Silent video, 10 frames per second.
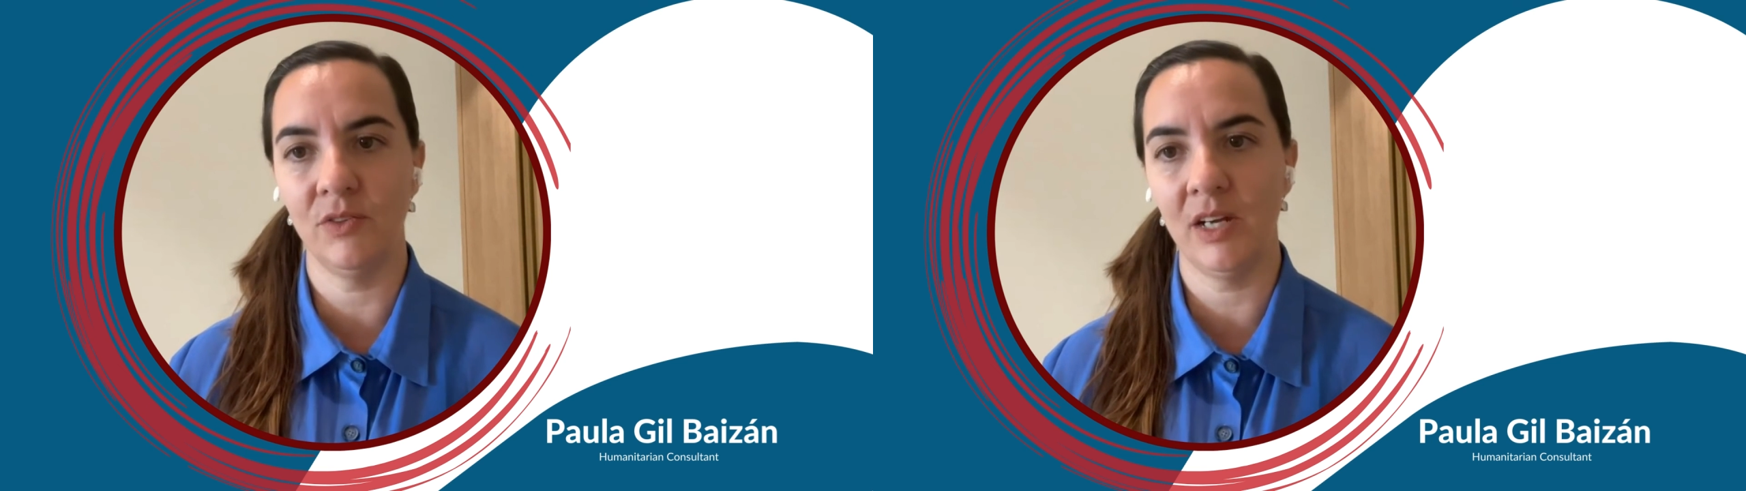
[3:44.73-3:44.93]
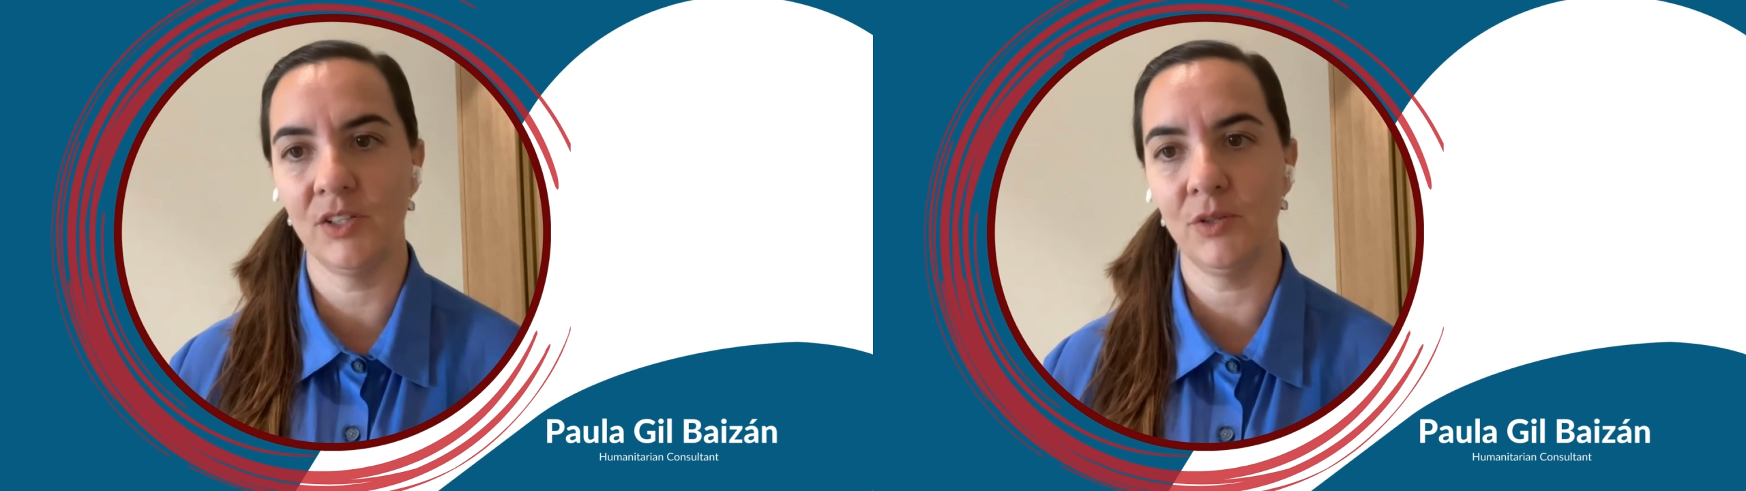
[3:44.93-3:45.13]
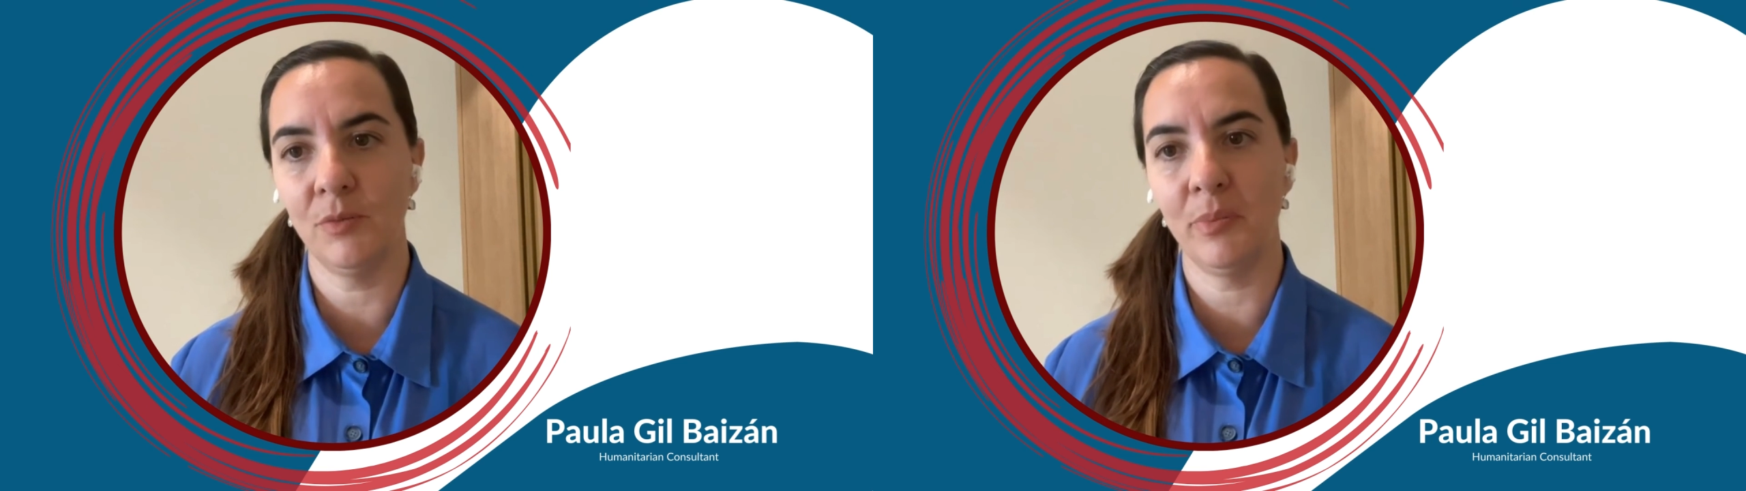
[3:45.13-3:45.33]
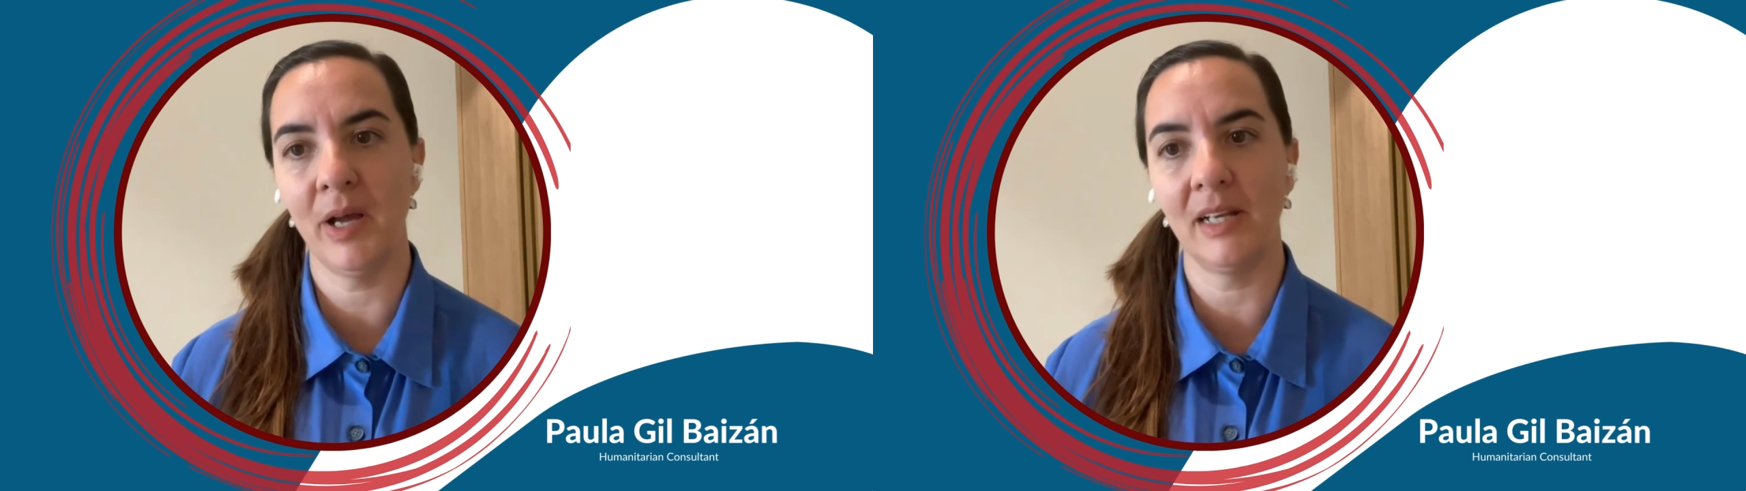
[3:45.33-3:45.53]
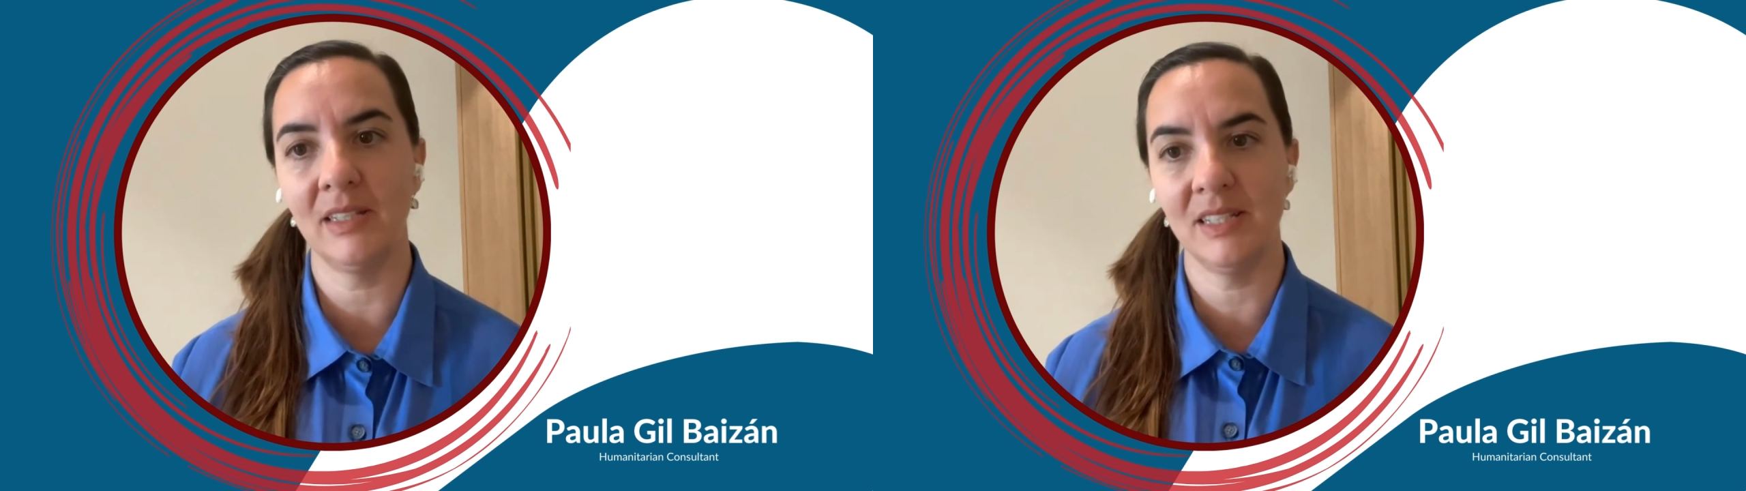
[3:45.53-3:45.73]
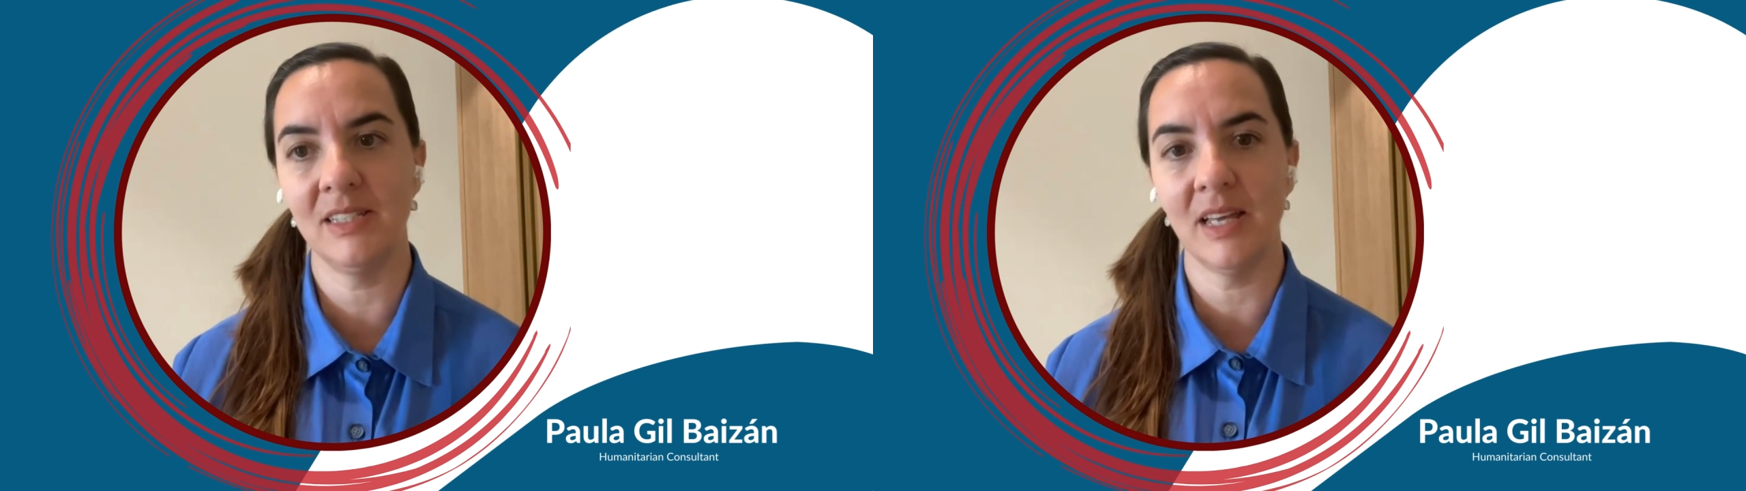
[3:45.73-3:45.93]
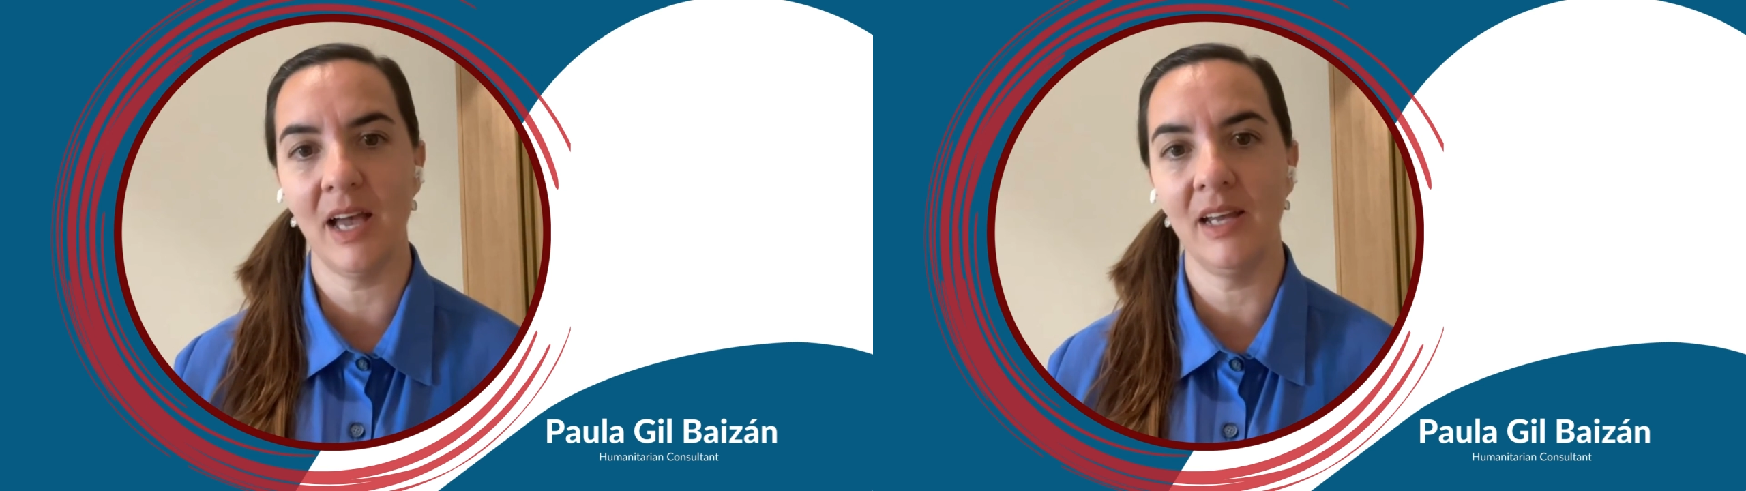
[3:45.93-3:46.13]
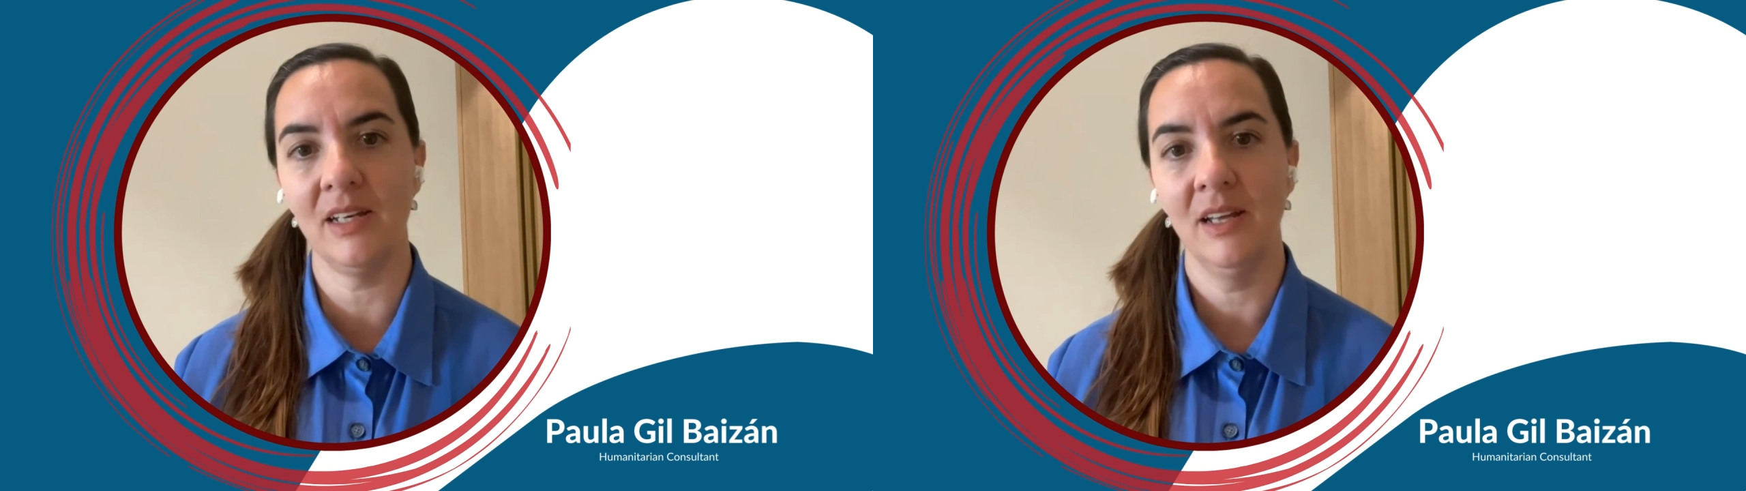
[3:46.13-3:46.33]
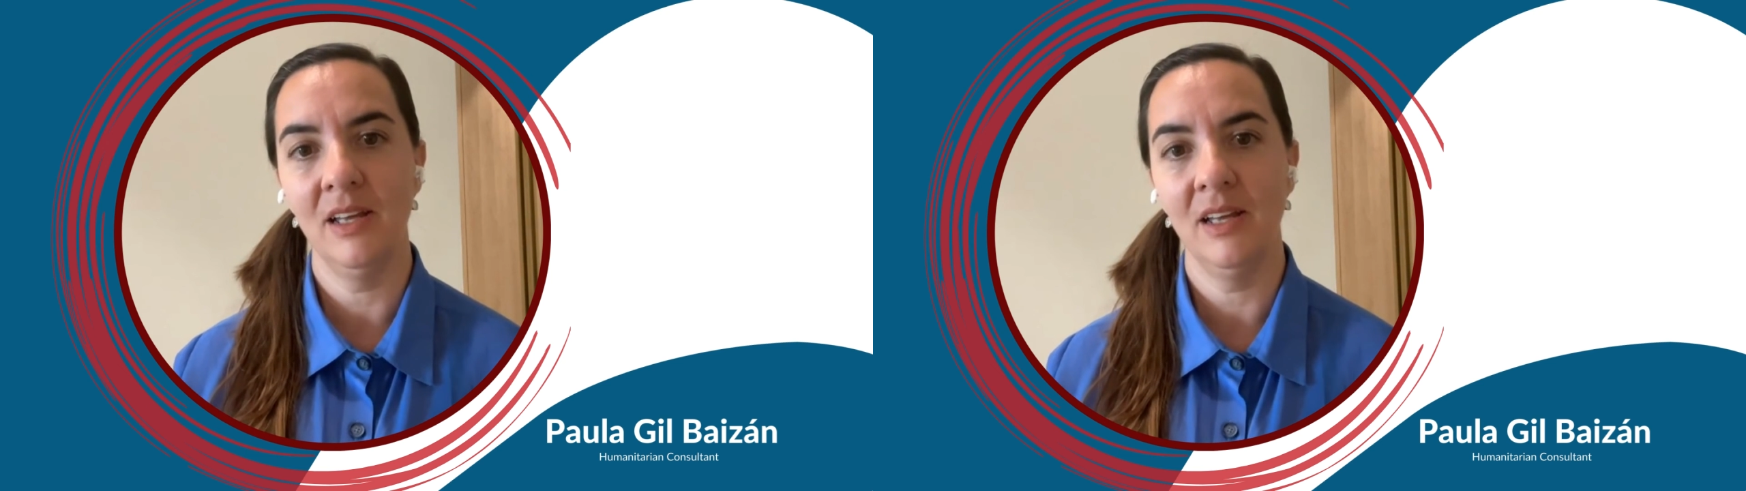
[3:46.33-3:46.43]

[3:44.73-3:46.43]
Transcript: action packed inside